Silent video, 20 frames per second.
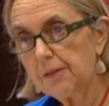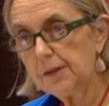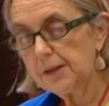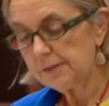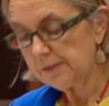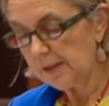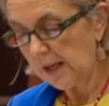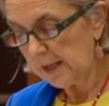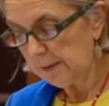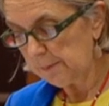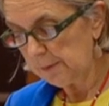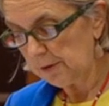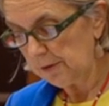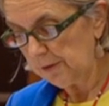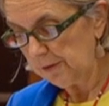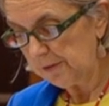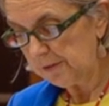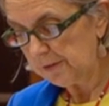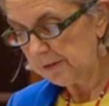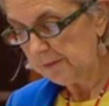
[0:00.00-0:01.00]
these
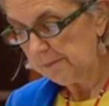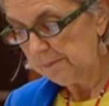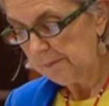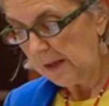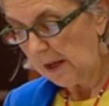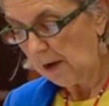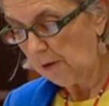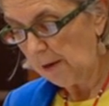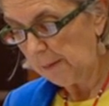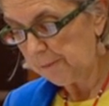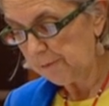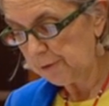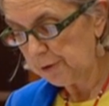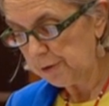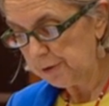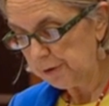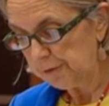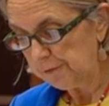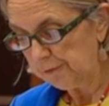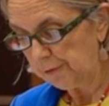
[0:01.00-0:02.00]
animals are
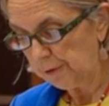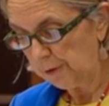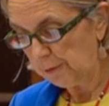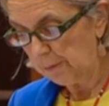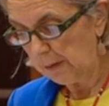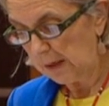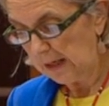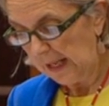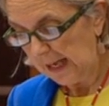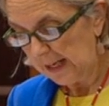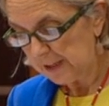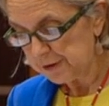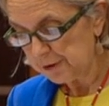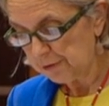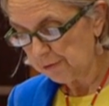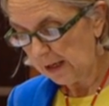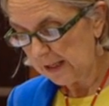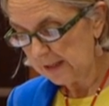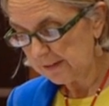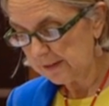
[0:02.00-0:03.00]
uprooted from large
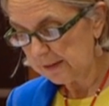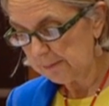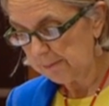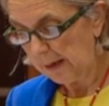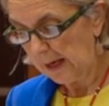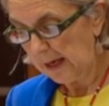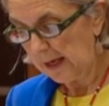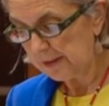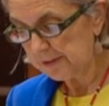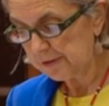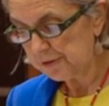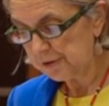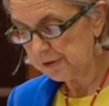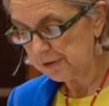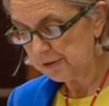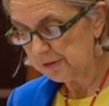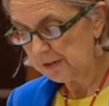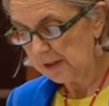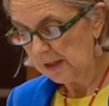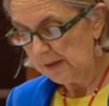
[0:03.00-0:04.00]
grazing
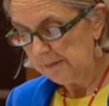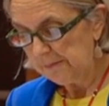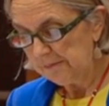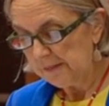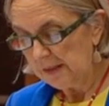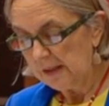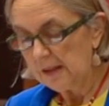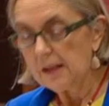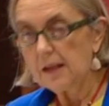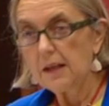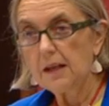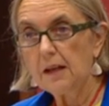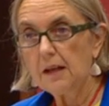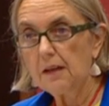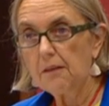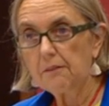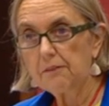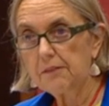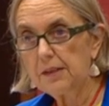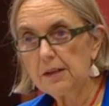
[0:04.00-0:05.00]
pastures.
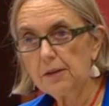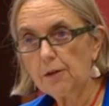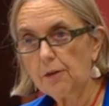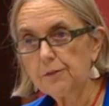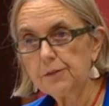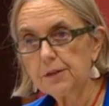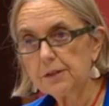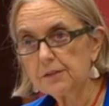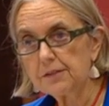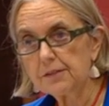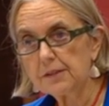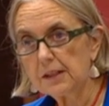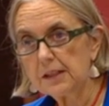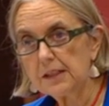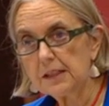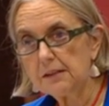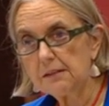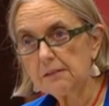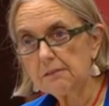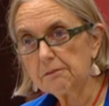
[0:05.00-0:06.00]
Then
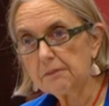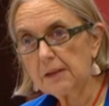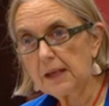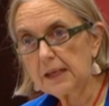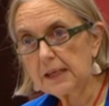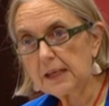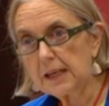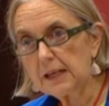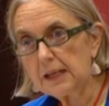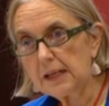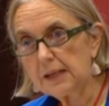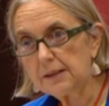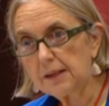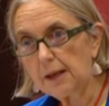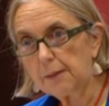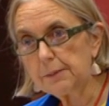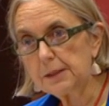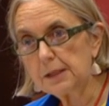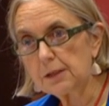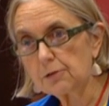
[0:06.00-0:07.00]
obviously they can end
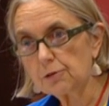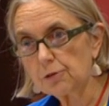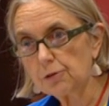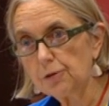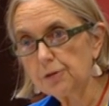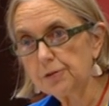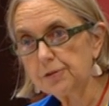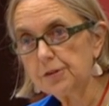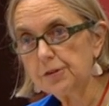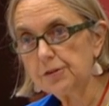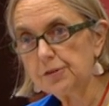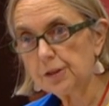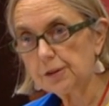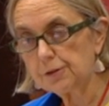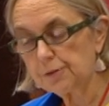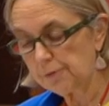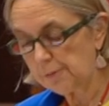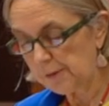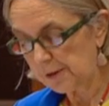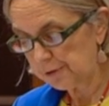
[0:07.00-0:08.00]
up exhausted
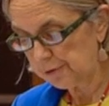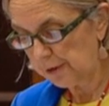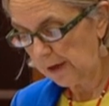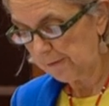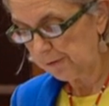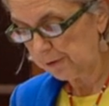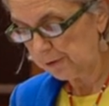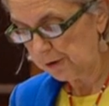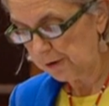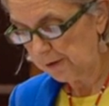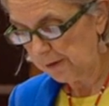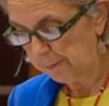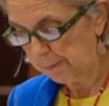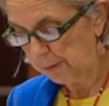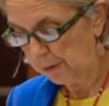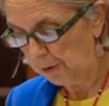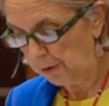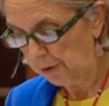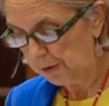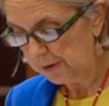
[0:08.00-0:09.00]
just from the travel to the
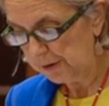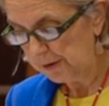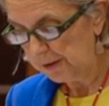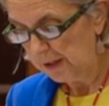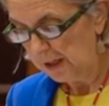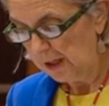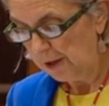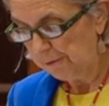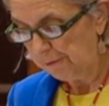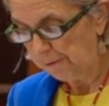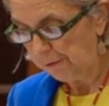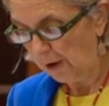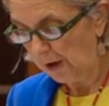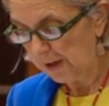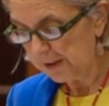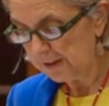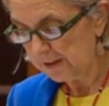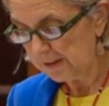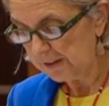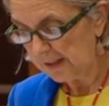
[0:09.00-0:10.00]
port,
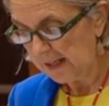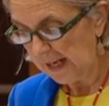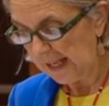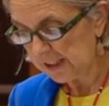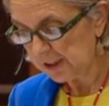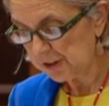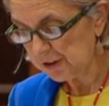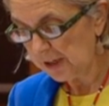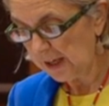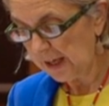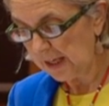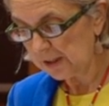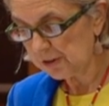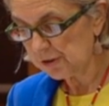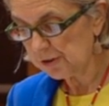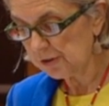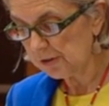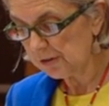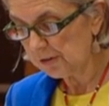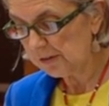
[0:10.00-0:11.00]
frightened and
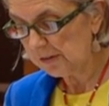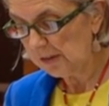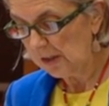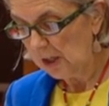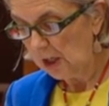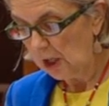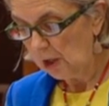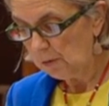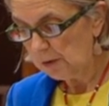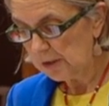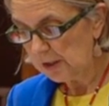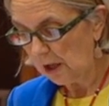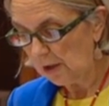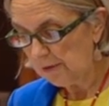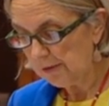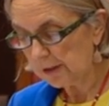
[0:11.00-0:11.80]
anxious. We know